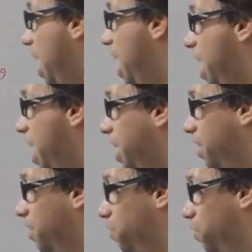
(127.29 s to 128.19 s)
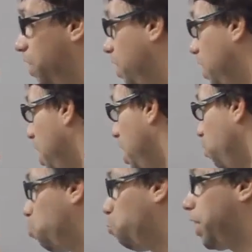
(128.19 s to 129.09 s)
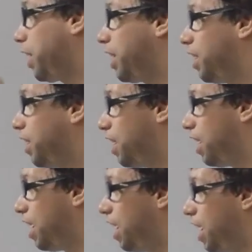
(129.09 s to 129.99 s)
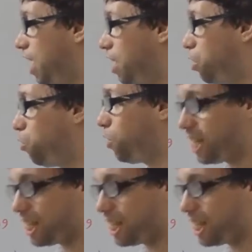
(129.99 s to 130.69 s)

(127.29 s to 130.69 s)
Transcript: the A is for week, and the 2